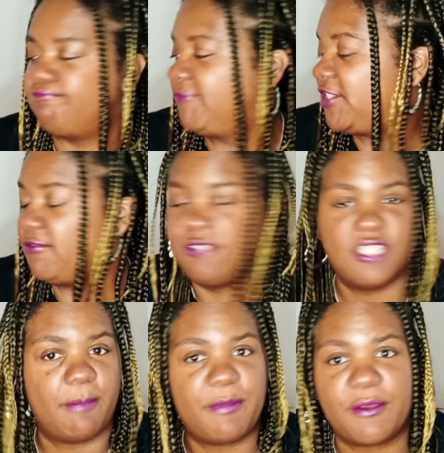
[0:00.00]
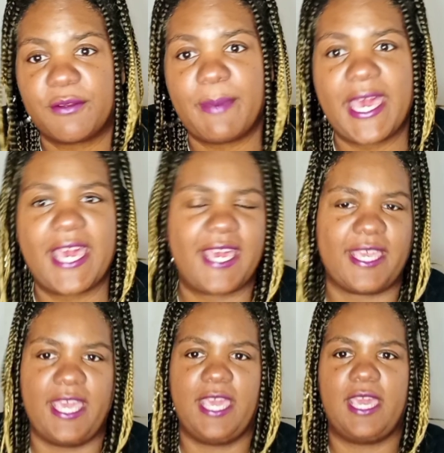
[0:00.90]
jumping on the bag.
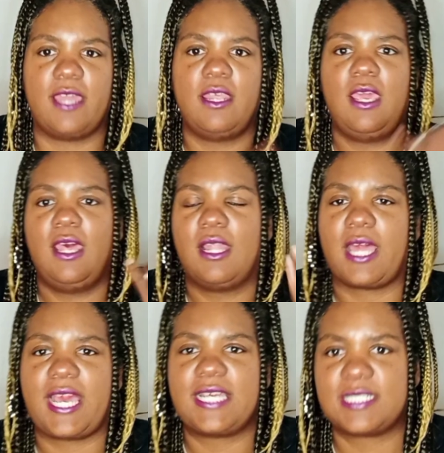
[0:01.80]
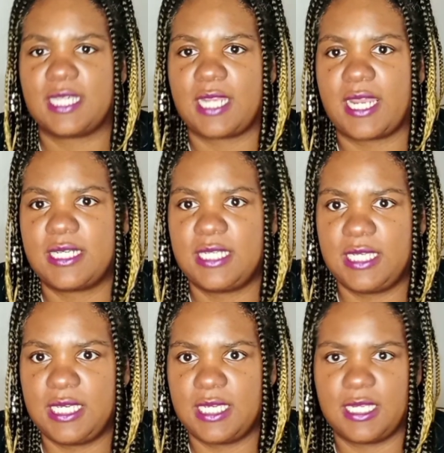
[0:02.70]
And like I said, I
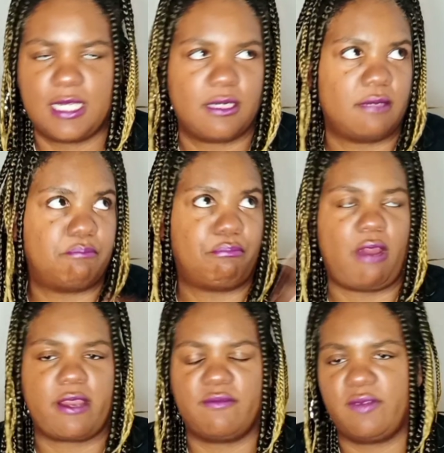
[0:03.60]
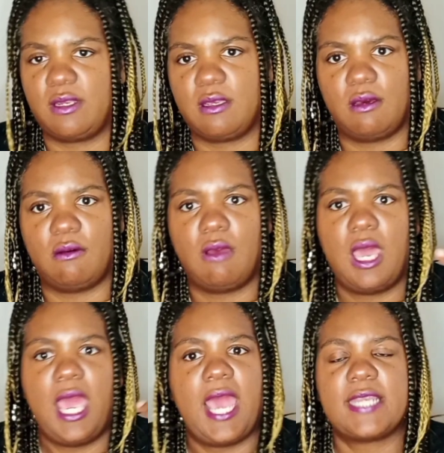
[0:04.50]
did in prior video,
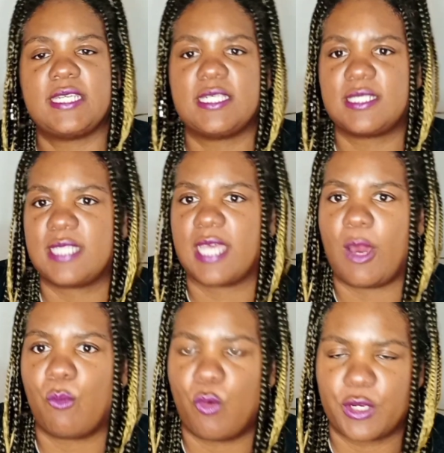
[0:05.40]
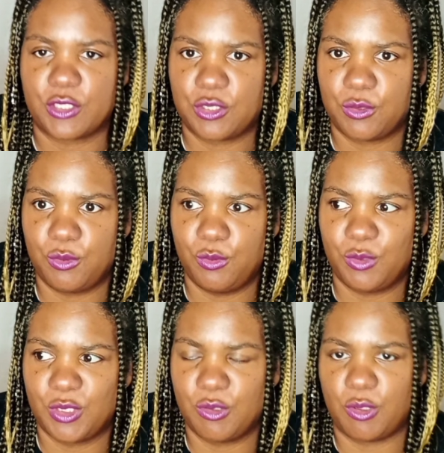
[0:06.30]
I did say I wanted to,
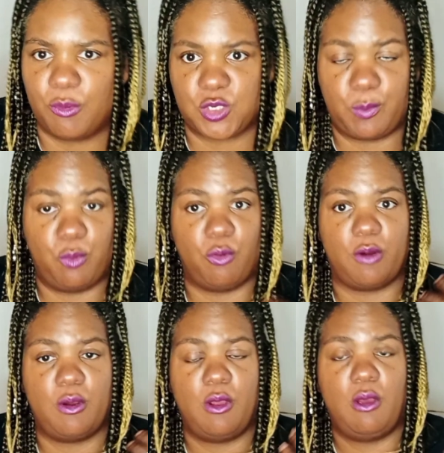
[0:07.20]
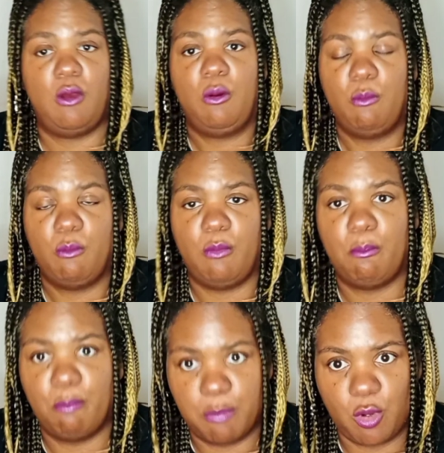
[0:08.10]
support,
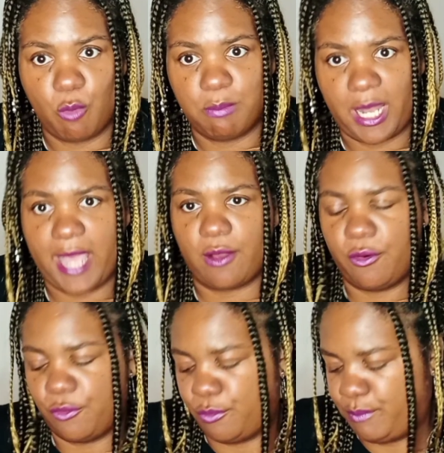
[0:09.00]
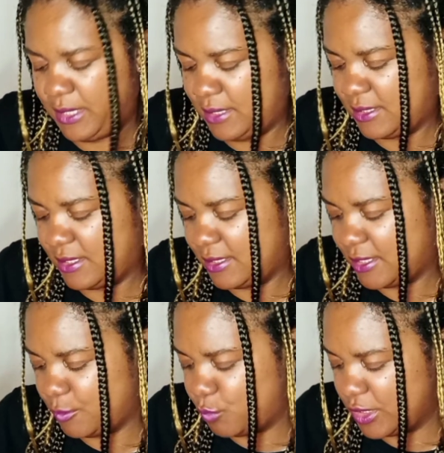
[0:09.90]
black owned businesses,
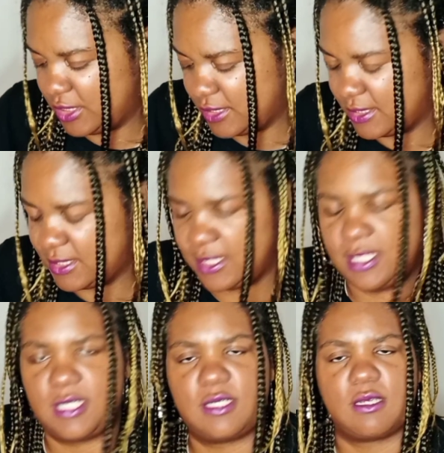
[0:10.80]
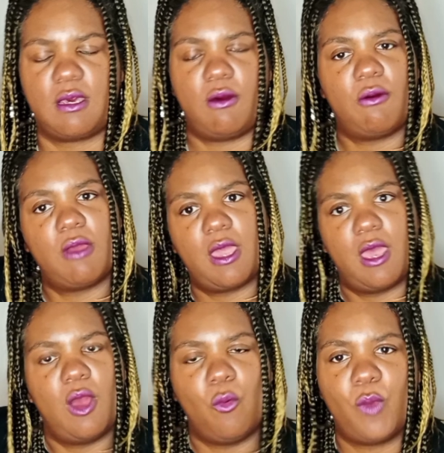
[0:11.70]
in which this is. So
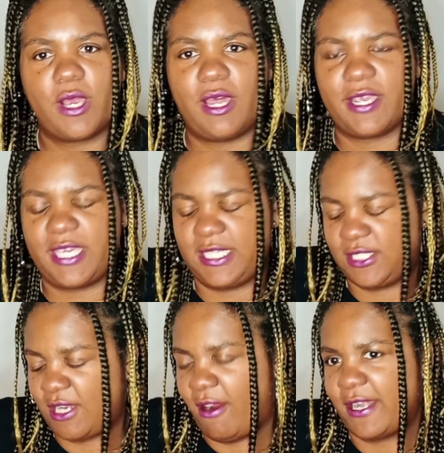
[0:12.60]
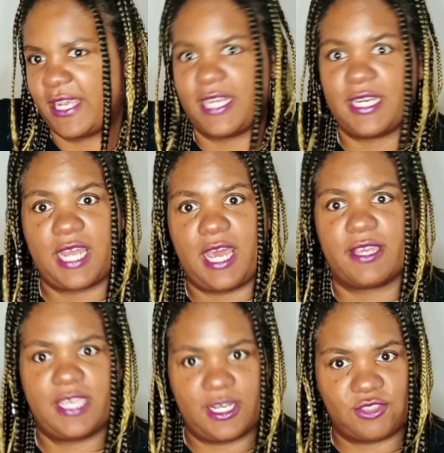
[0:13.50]
we're gonna get started, and then I'll
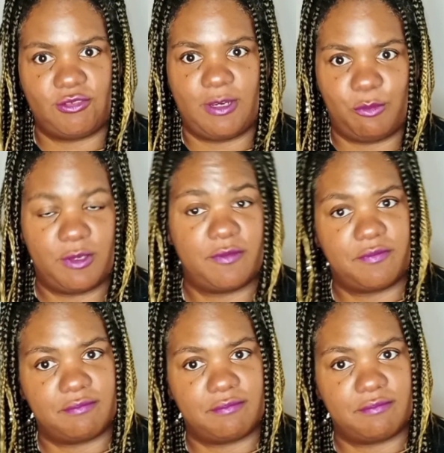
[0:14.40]
catch you up with